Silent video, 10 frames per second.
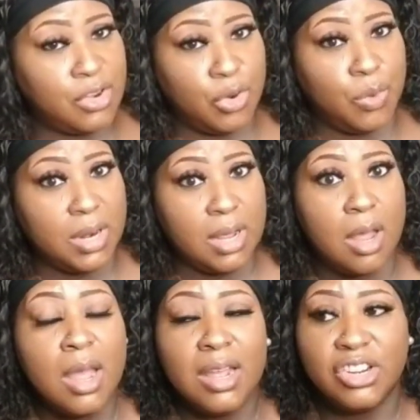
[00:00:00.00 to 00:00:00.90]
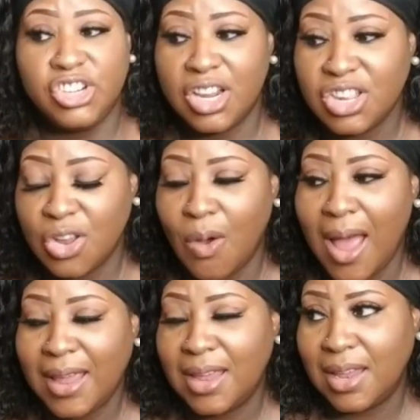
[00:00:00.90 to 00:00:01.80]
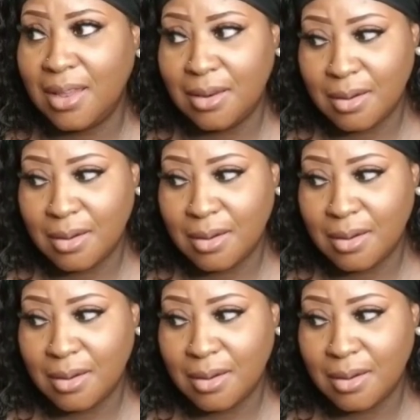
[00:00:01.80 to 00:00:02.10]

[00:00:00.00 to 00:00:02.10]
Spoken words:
doing it just so I can